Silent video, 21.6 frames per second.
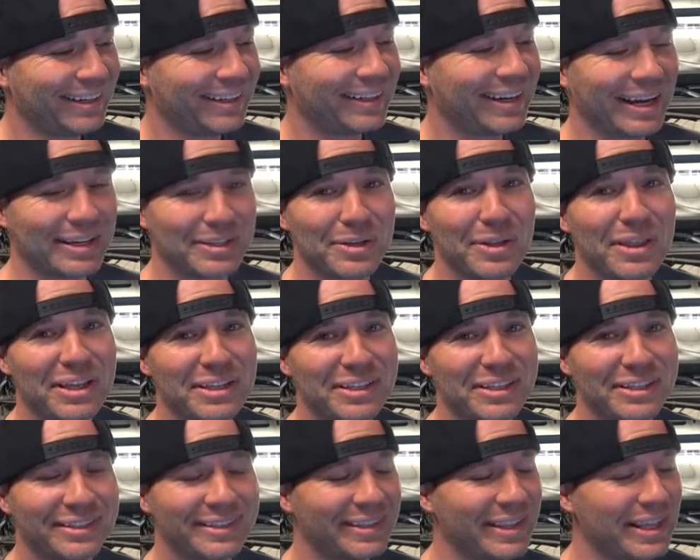okay, so this
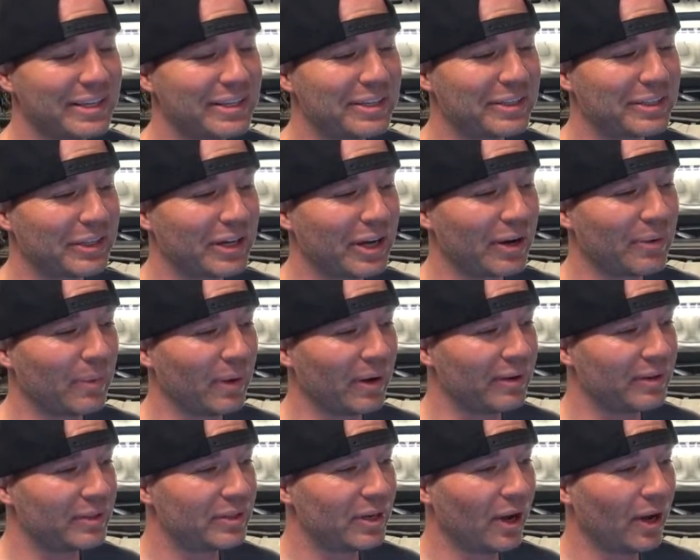is a good
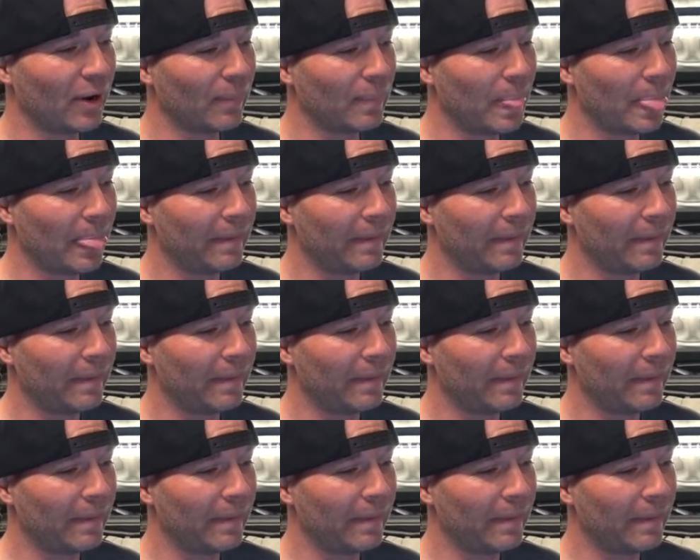one. So